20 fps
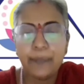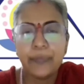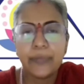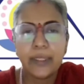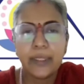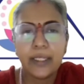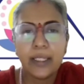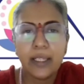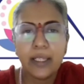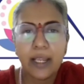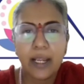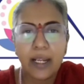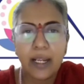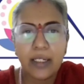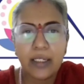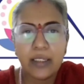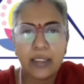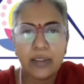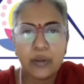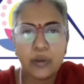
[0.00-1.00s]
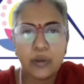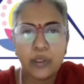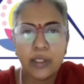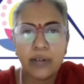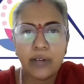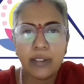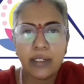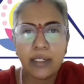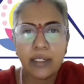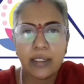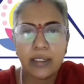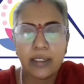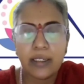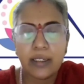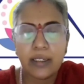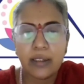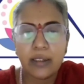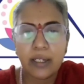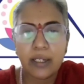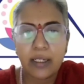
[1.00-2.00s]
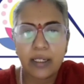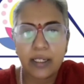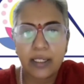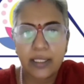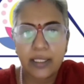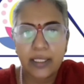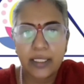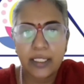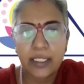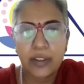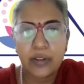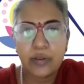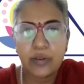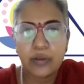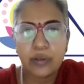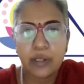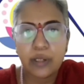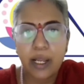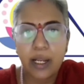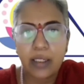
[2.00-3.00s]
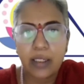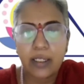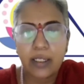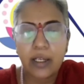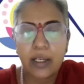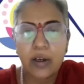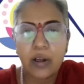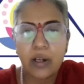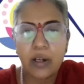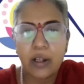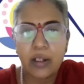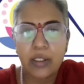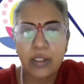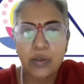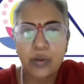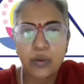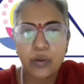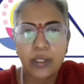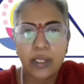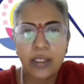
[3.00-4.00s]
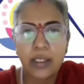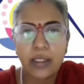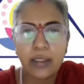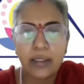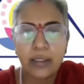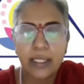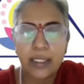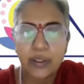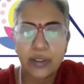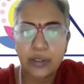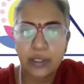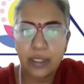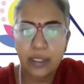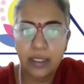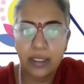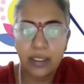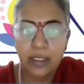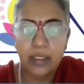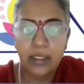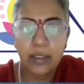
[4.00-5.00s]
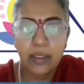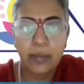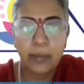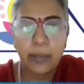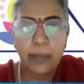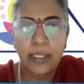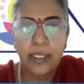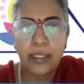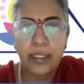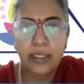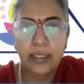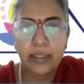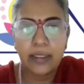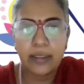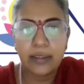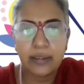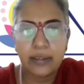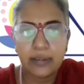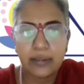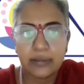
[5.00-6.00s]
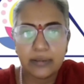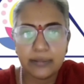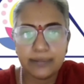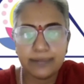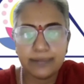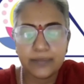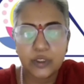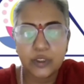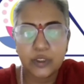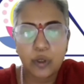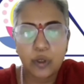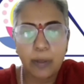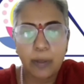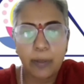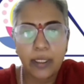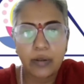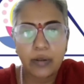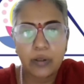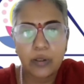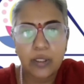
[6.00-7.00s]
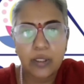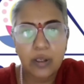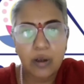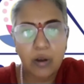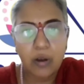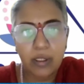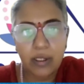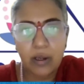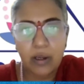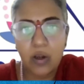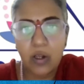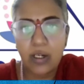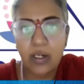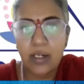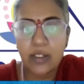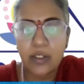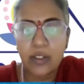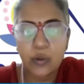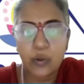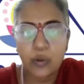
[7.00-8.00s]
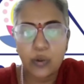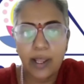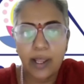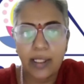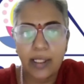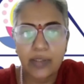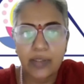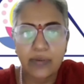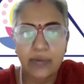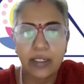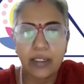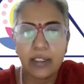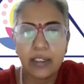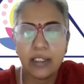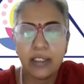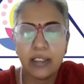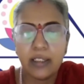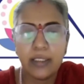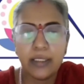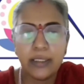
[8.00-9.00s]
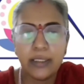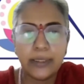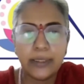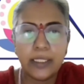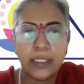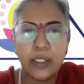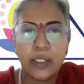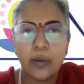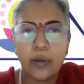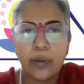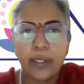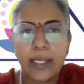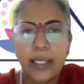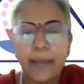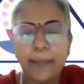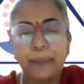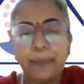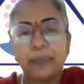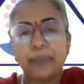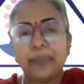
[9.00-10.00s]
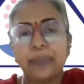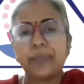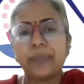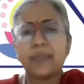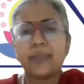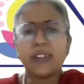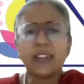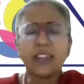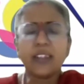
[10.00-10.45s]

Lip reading: Okay. And whoever are addicted to alcohol or soda, they should be stopping those alcohol and soda as well. Okay.